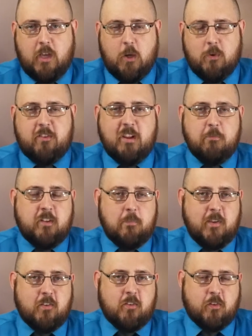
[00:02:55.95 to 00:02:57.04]
What seems to
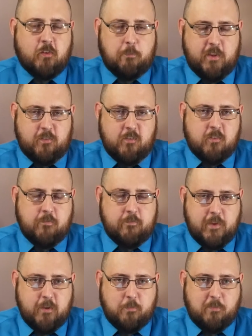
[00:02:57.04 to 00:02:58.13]
be suspicious to
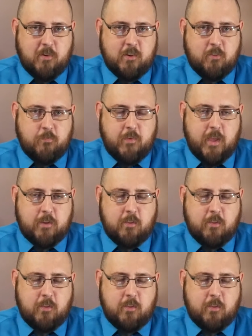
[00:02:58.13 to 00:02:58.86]
Facebook is the fact